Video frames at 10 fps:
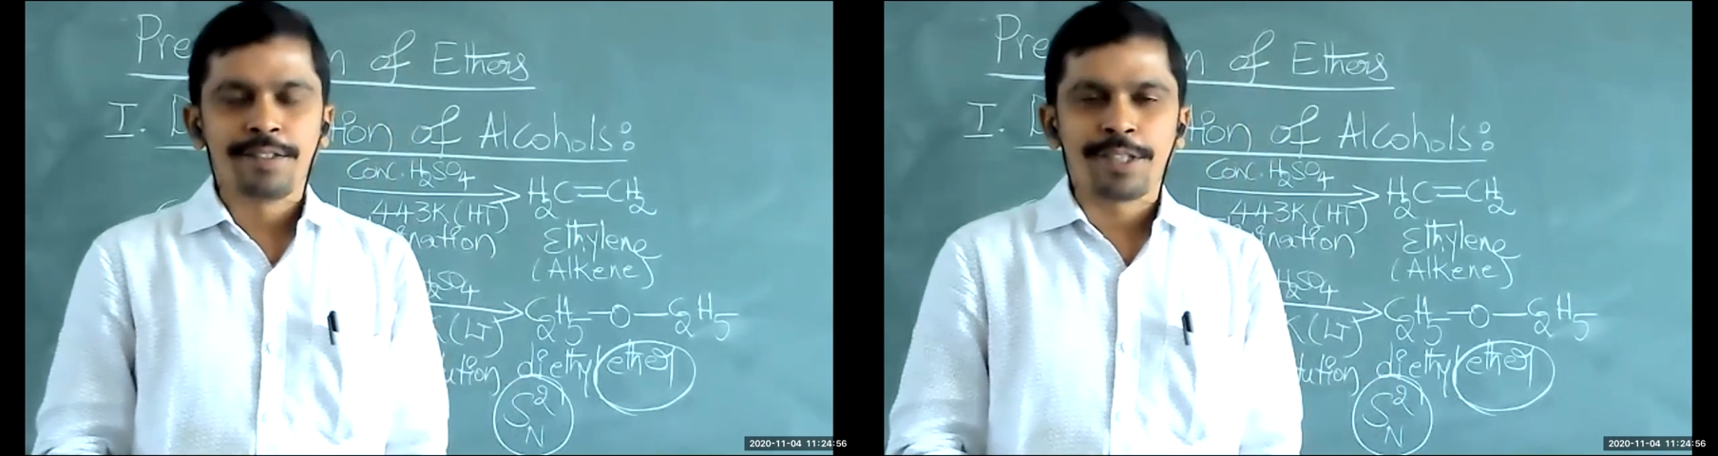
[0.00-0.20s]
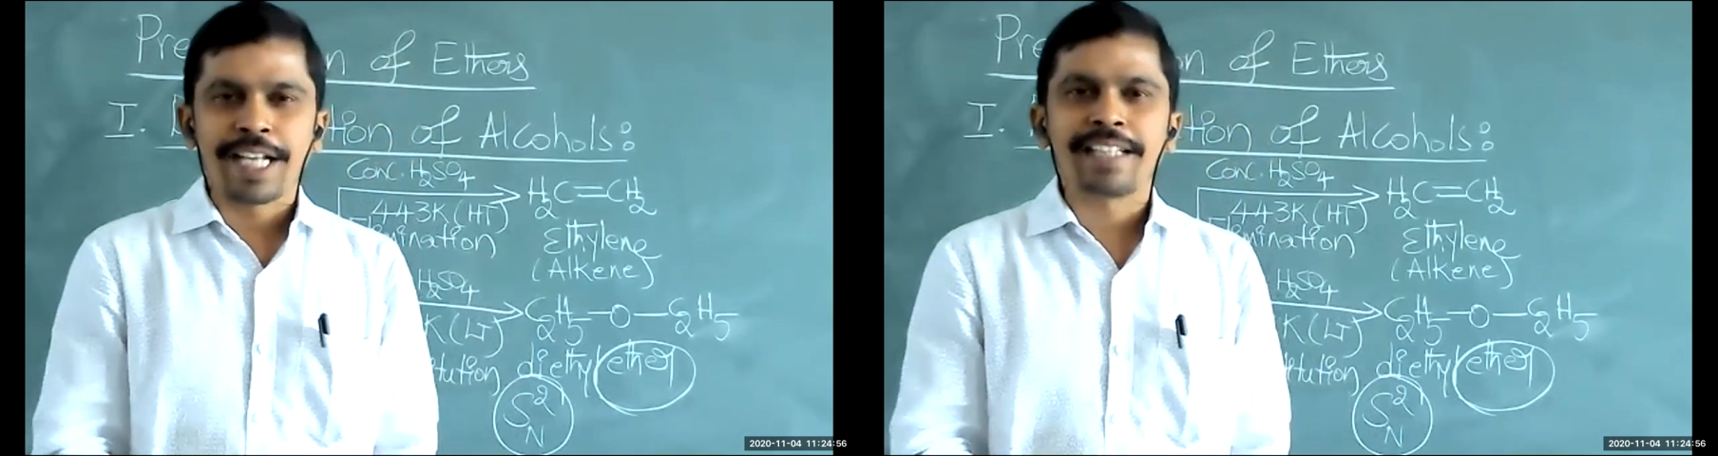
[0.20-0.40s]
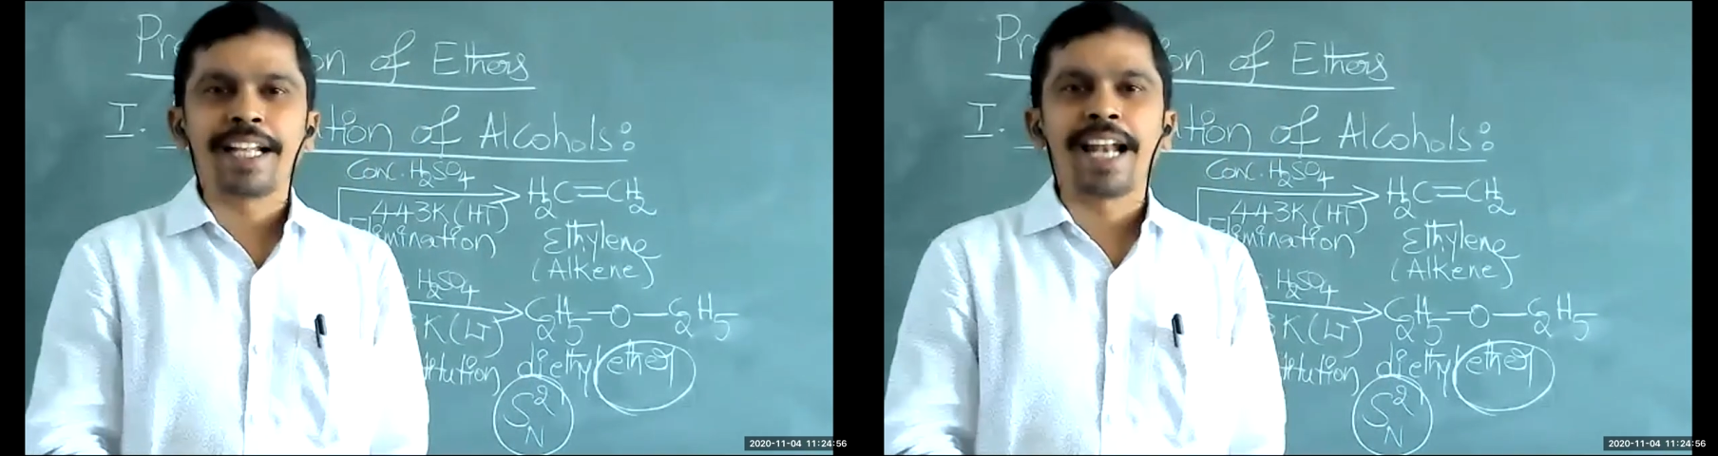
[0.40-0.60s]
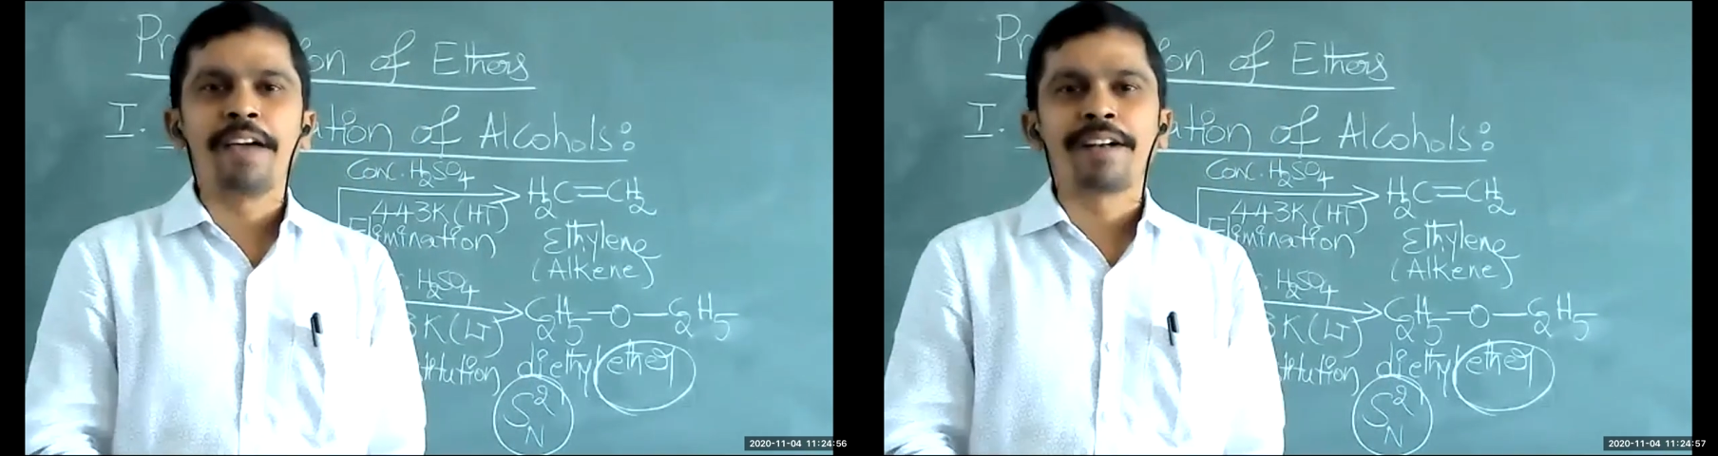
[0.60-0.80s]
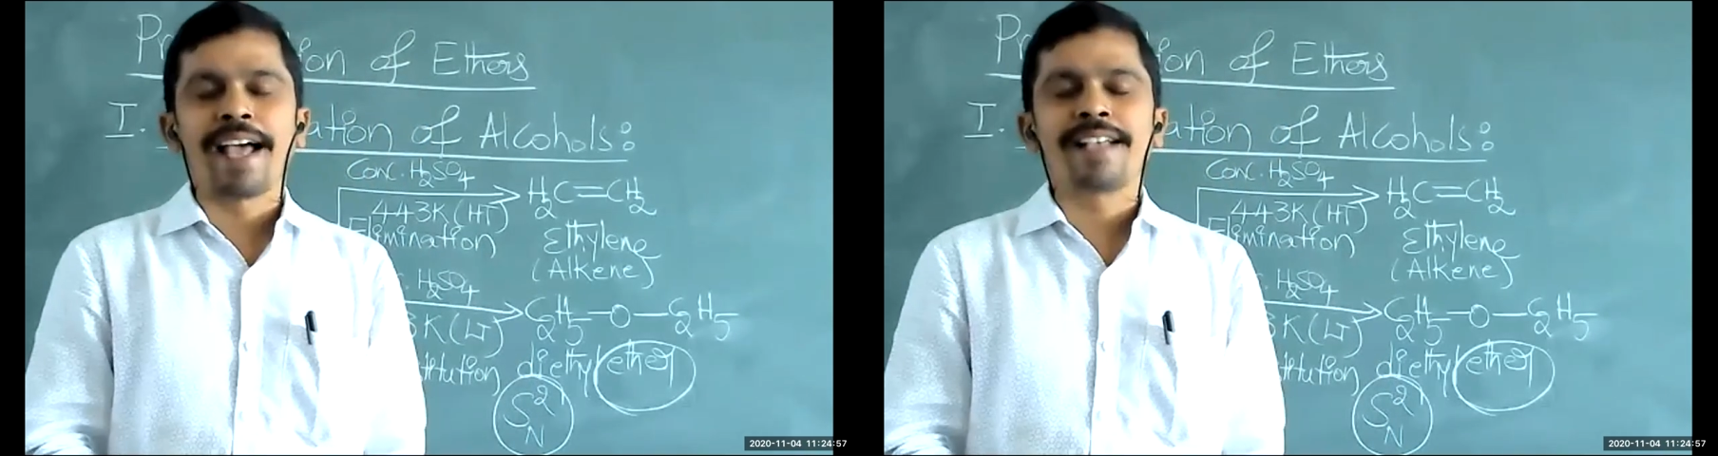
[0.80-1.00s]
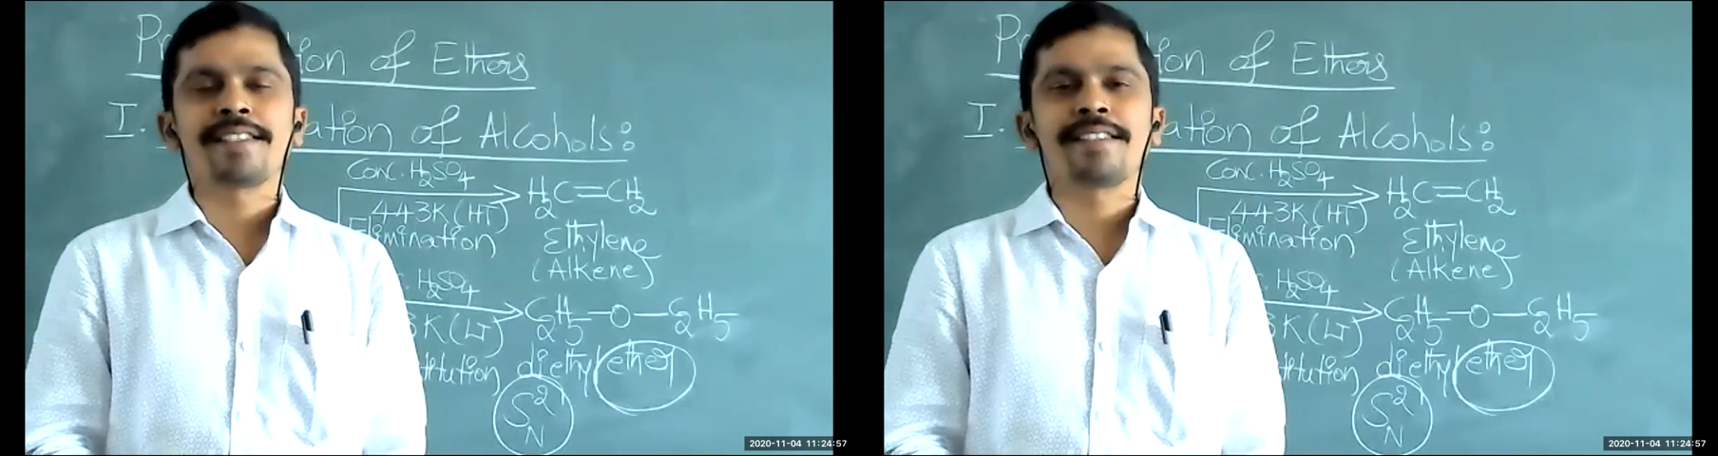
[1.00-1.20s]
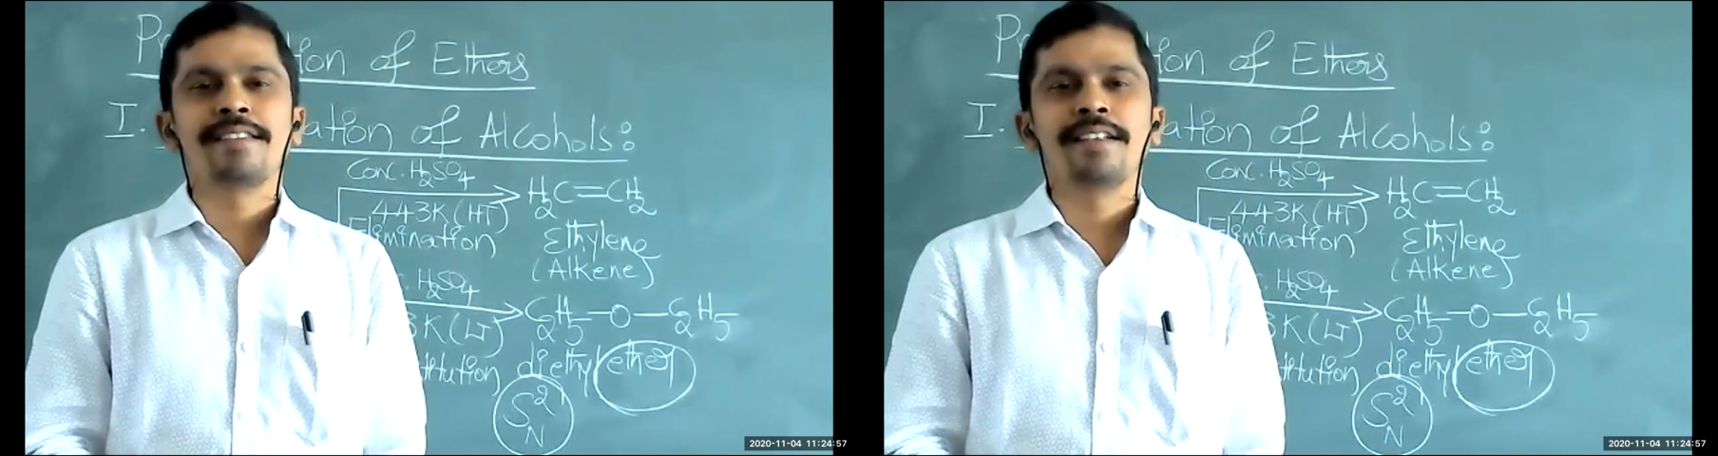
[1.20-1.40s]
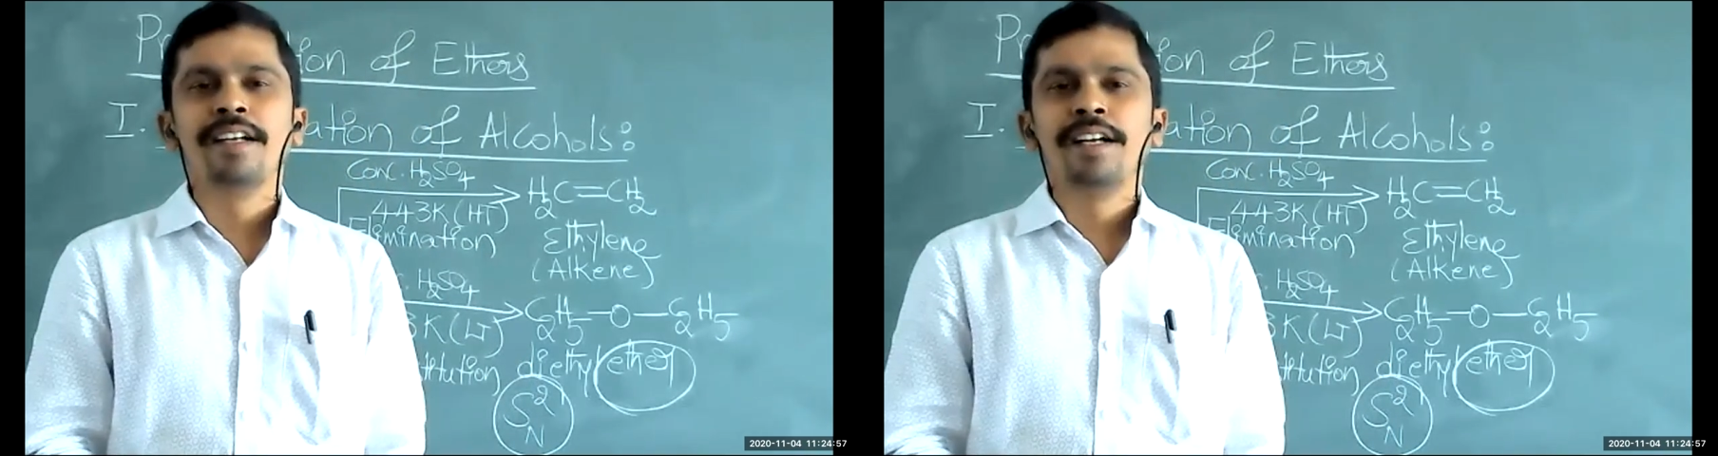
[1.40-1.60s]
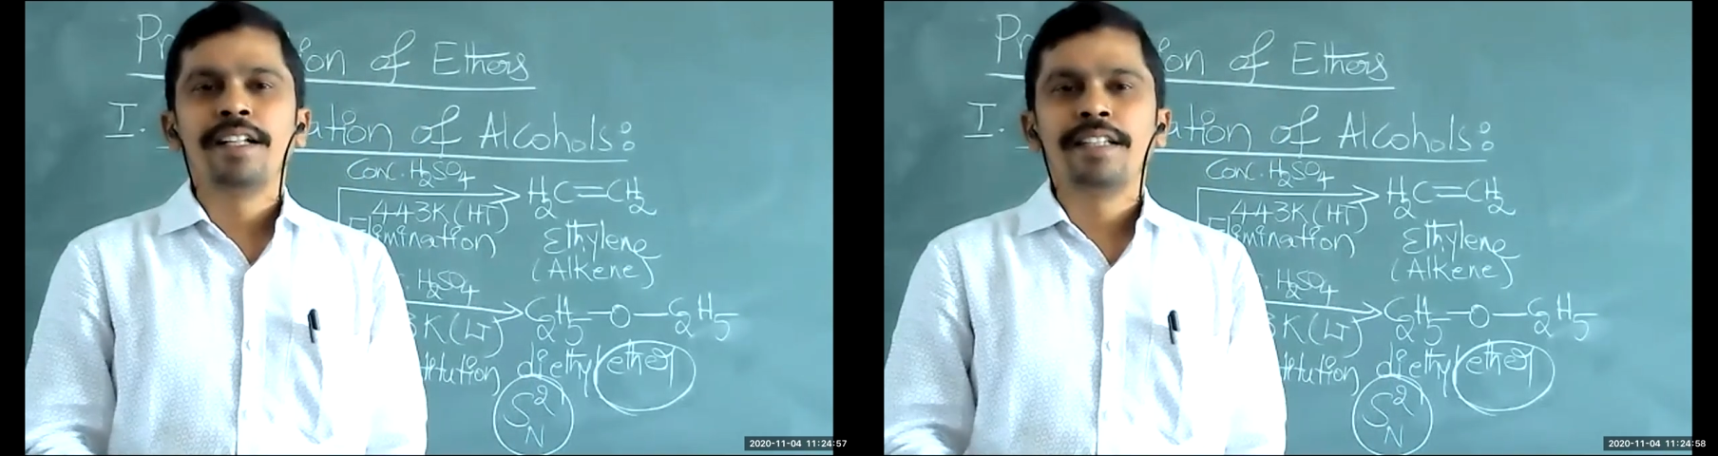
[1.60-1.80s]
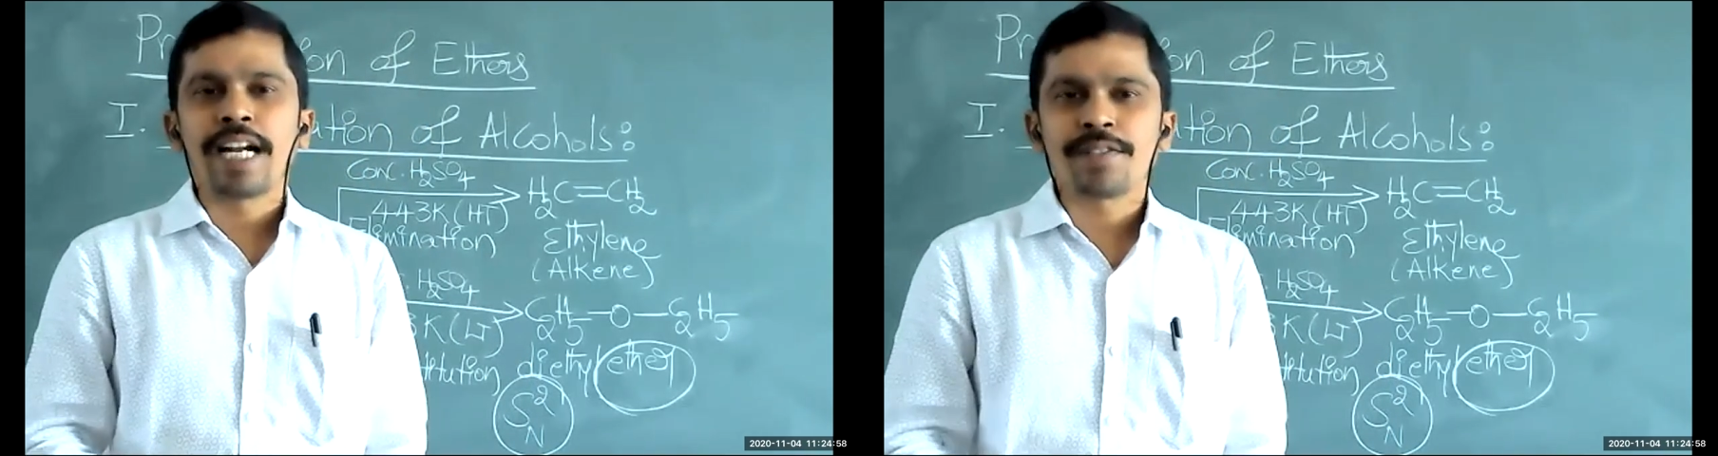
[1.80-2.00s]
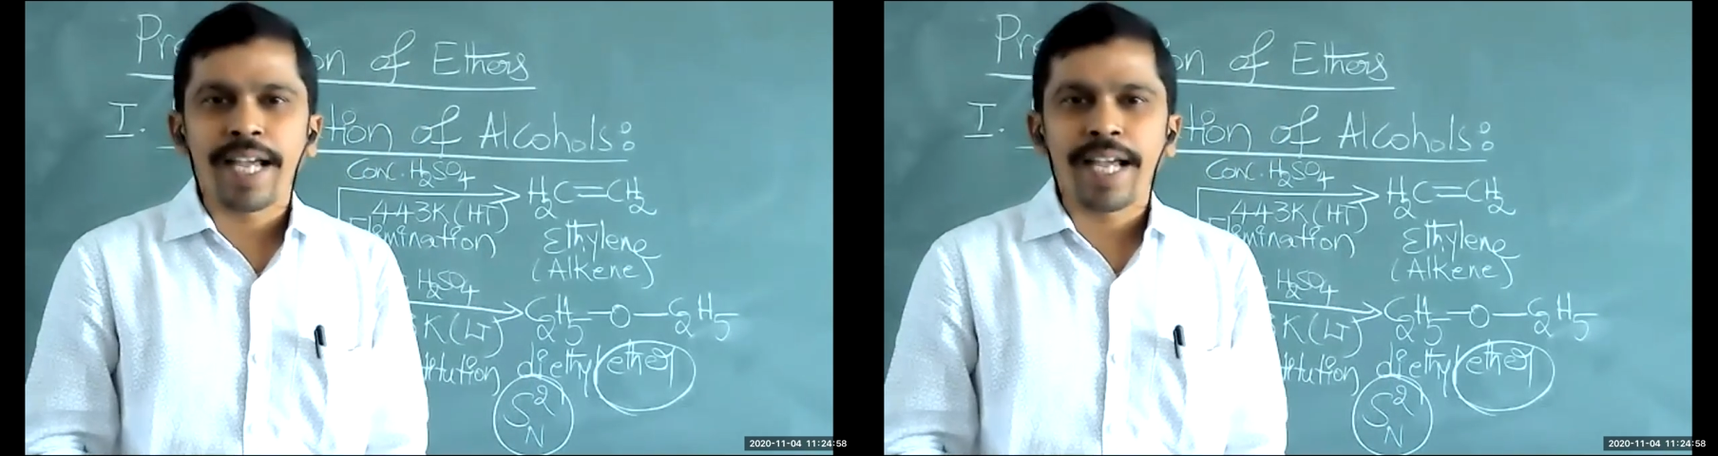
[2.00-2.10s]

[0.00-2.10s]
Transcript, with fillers: to take the live class that's